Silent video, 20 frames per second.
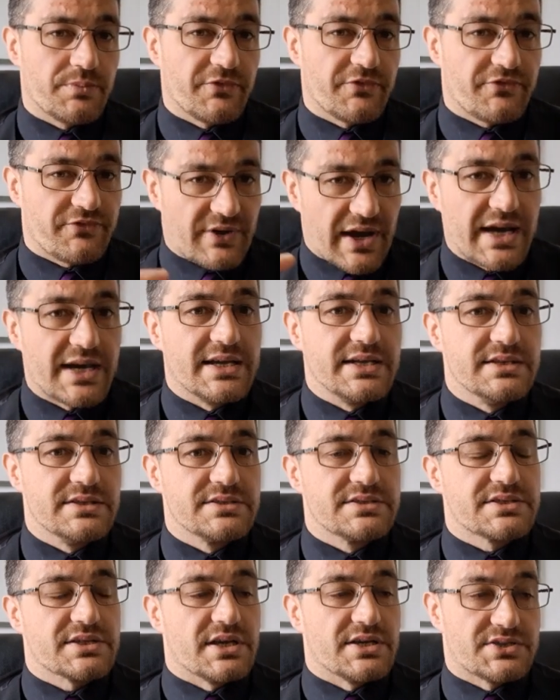
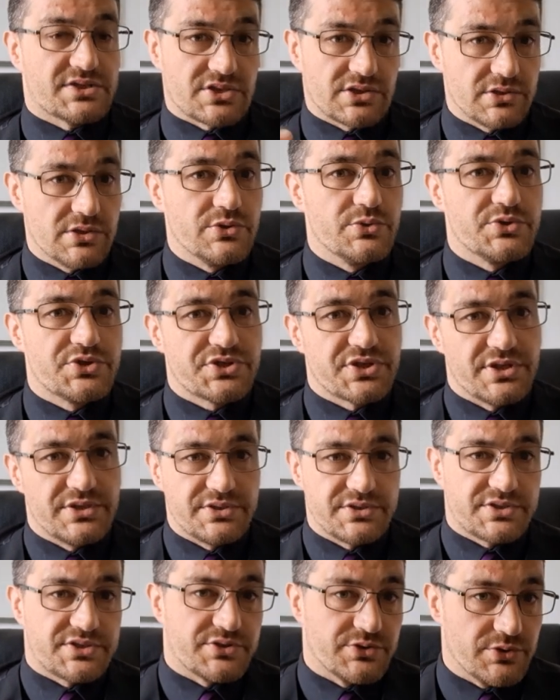find a
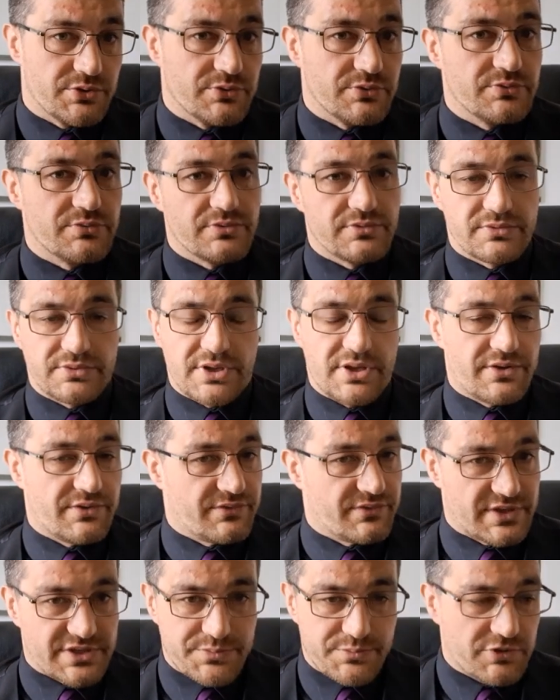solution to
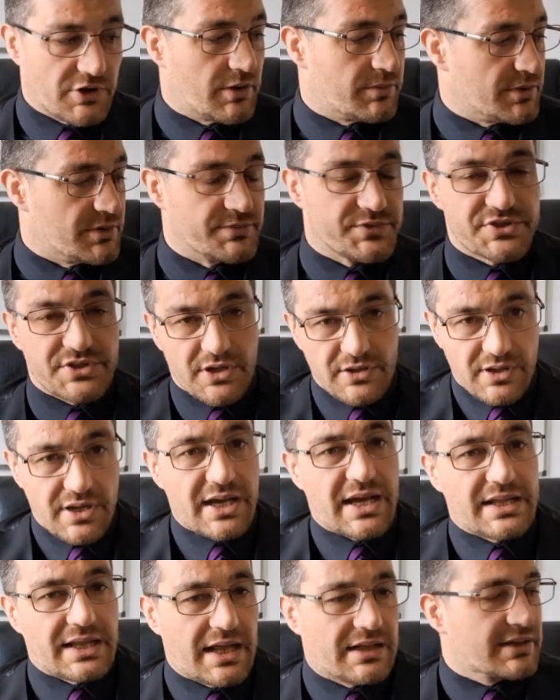this problem. So
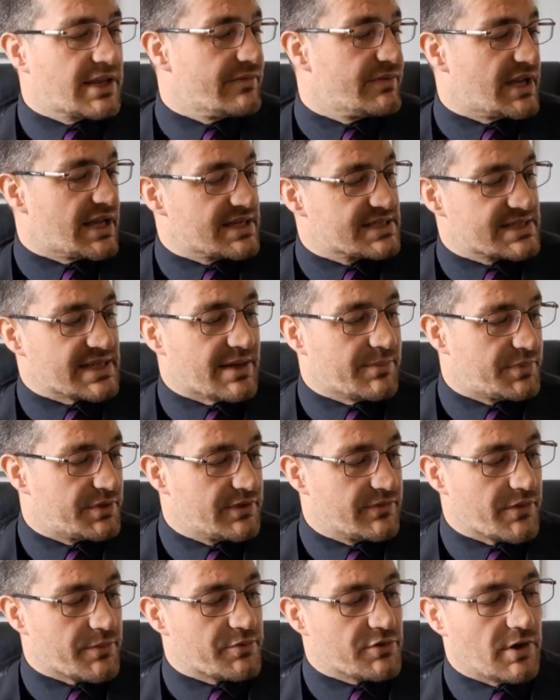I'll give an example
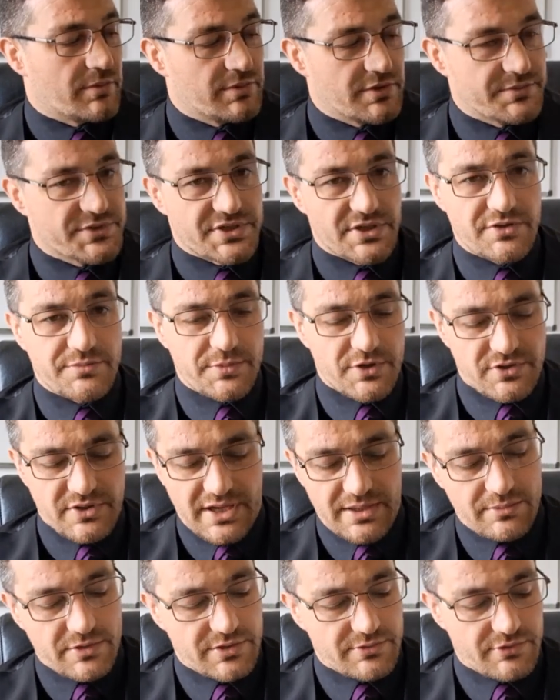of a problem. So the book that
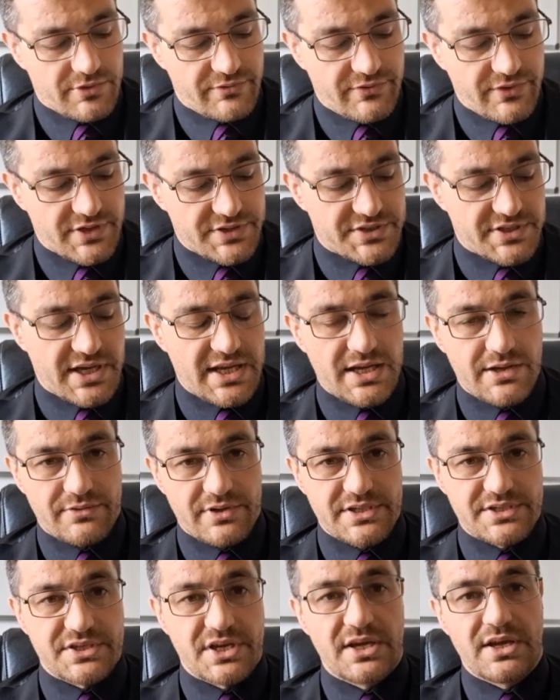I'm going to refer to here
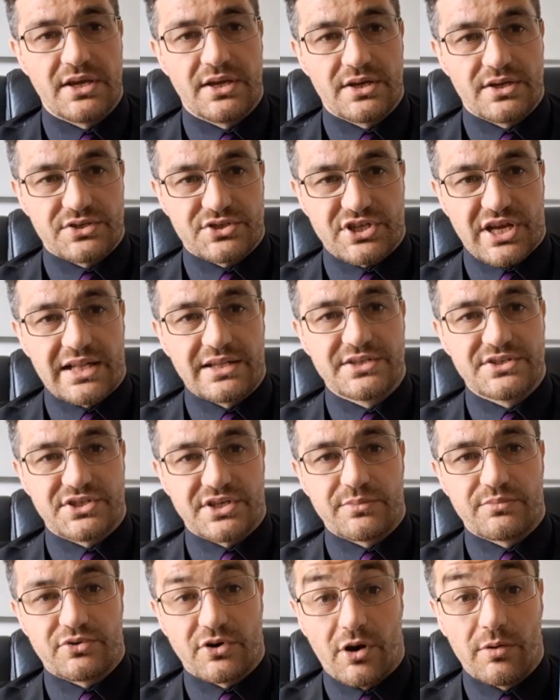is
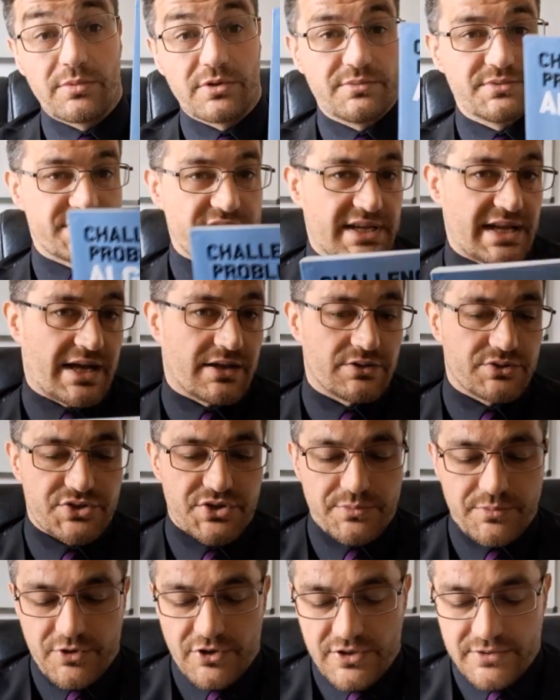Challenging Problems in
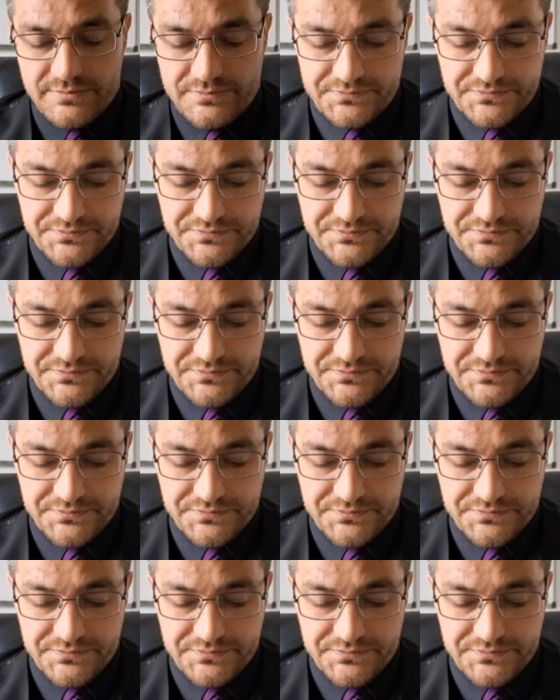Algebra.